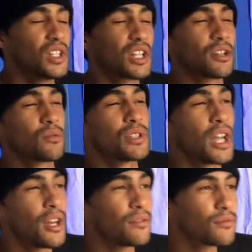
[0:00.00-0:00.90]
Like we're
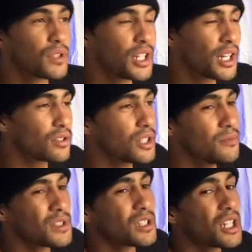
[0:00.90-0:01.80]
not
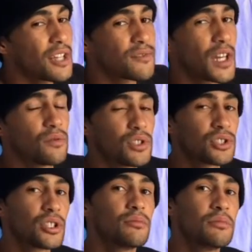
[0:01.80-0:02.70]
living the life that we
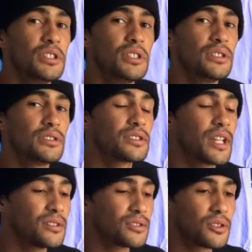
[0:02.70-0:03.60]
should be
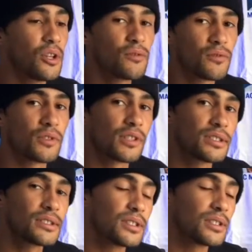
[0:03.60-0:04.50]
set in stone for
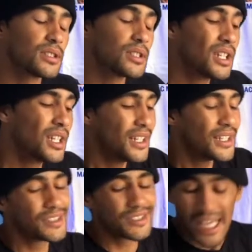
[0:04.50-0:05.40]
us, and
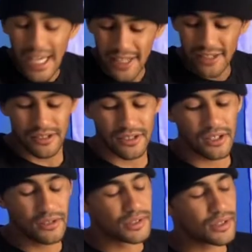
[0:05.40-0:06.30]
it's sad, you
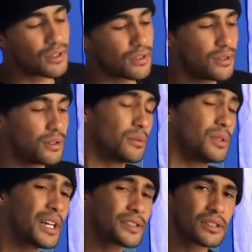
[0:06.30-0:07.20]
know. So
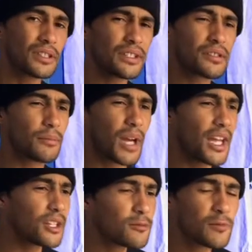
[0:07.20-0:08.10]
we'll escalate to my
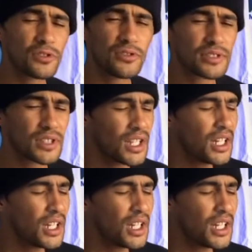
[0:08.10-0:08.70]
interviews.